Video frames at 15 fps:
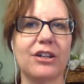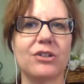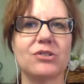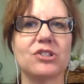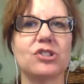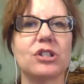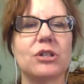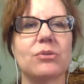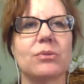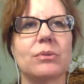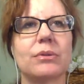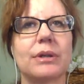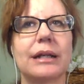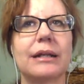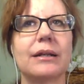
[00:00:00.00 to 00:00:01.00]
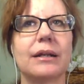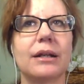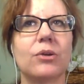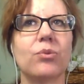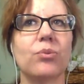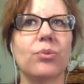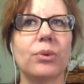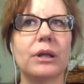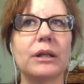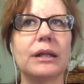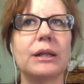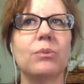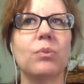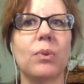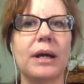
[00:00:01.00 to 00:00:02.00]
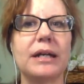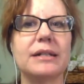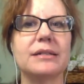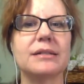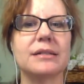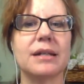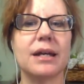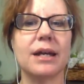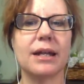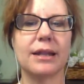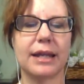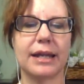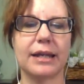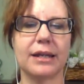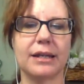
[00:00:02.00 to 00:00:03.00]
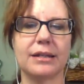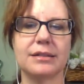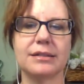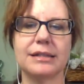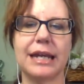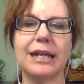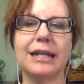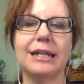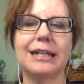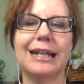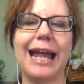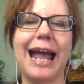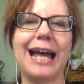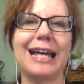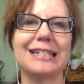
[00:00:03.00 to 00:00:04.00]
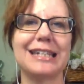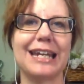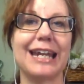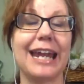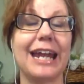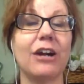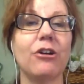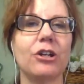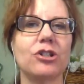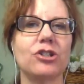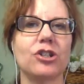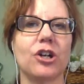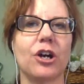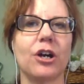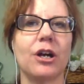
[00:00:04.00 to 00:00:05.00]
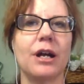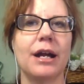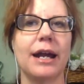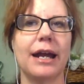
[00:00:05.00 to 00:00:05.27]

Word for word: There's there it it really was like taking it as a character